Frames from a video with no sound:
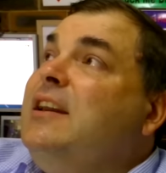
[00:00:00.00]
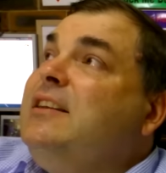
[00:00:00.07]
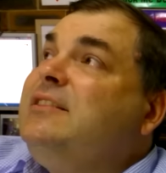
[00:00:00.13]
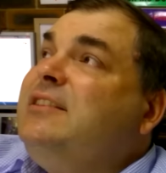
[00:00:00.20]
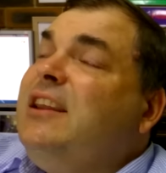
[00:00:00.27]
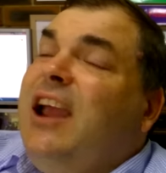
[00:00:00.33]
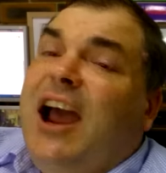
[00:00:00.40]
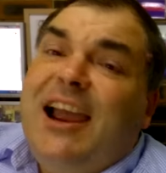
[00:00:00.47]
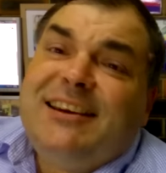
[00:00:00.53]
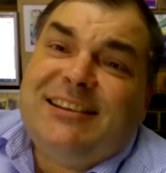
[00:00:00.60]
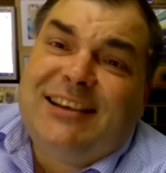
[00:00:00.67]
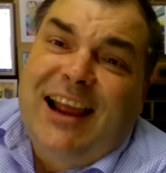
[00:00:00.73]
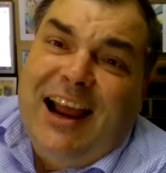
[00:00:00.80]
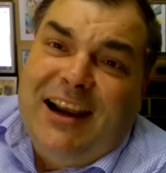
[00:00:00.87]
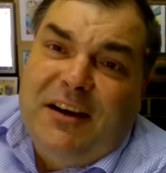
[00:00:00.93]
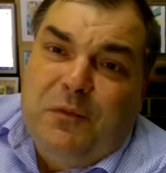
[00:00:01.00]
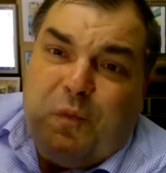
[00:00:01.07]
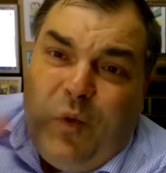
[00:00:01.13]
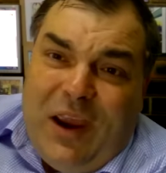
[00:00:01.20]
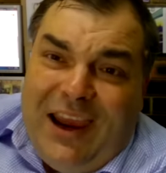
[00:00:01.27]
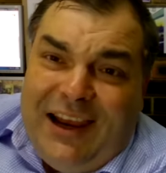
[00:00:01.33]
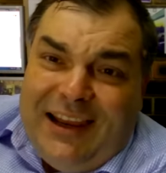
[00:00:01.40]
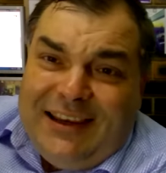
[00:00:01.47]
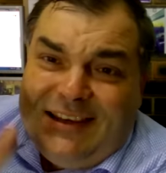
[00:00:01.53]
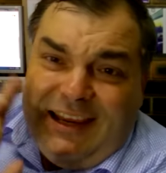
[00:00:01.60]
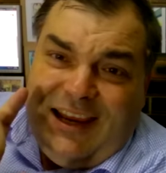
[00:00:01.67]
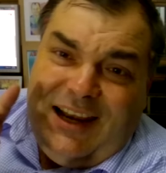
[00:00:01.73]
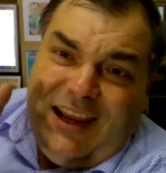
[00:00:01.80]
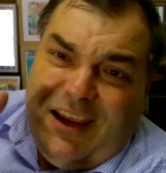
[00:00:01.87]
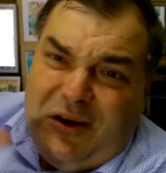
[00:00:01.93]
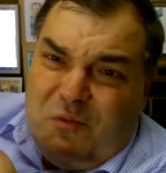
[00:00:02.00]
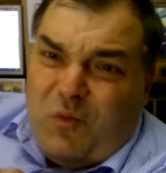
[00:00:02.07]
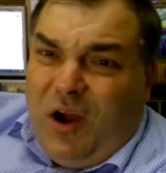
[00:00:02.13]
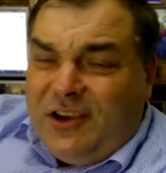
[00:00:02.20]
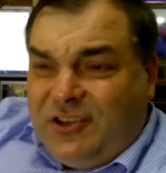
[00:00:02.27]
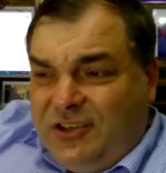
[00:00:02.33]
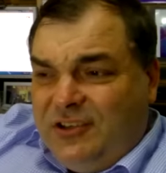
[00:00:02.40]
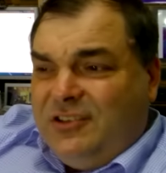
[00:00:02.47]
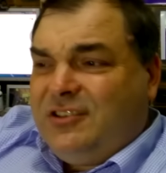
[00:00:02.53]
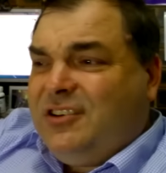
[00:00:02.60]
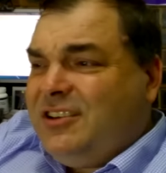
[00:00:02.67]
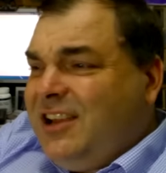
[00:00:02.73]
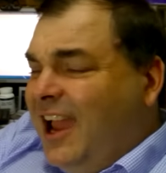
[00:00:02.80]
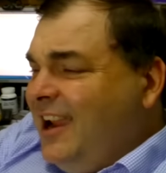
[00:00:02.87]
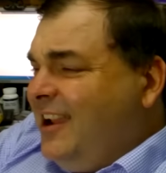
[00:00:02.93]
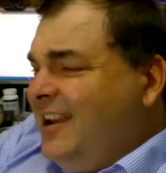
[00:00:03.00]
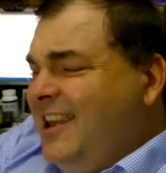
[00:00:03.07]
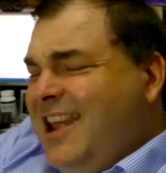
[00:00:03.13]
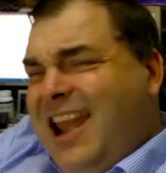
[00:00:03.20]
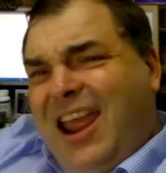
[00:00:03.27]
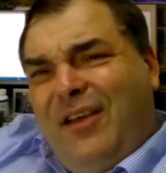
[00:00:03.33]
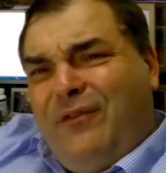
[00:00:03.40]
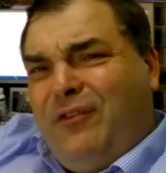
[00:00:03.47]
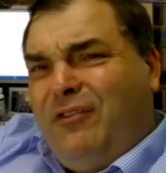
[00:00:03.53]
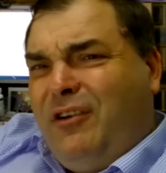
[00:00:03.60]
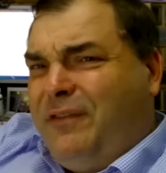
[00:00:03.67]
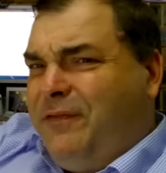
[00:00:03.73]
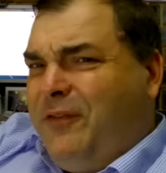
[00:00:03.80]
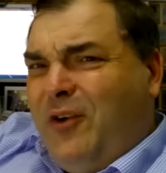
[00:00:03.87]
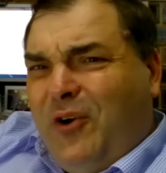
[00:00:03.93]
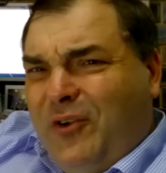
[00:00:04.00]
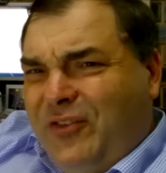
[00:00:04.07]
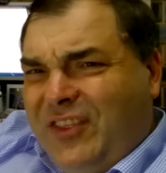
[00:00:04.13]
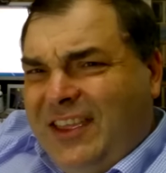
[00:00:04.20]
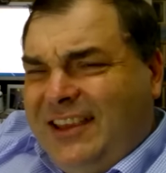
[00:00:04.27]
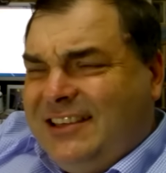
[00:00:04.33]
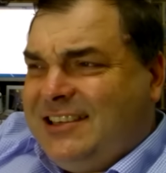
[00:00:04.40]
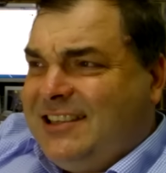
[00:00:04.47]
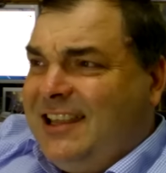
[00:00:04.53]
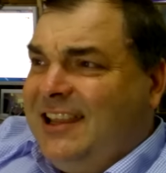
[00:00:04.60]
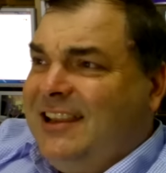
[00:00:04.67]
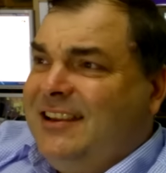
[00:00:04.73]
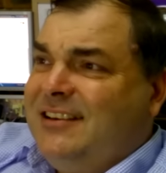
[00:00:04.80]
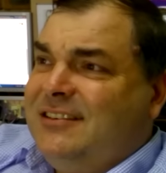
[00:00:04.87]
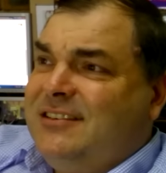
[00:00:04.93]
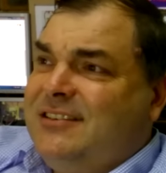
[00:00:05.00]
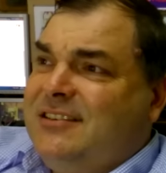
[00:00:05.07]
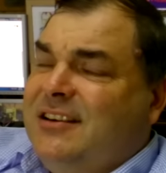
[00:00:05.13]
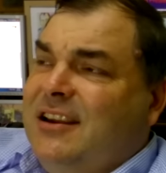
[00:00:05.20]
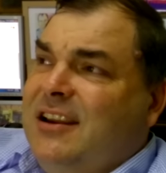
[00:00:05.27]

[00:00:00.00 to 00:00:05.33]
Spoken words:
See, I started wheeler dealing in watches because I could never afford these things.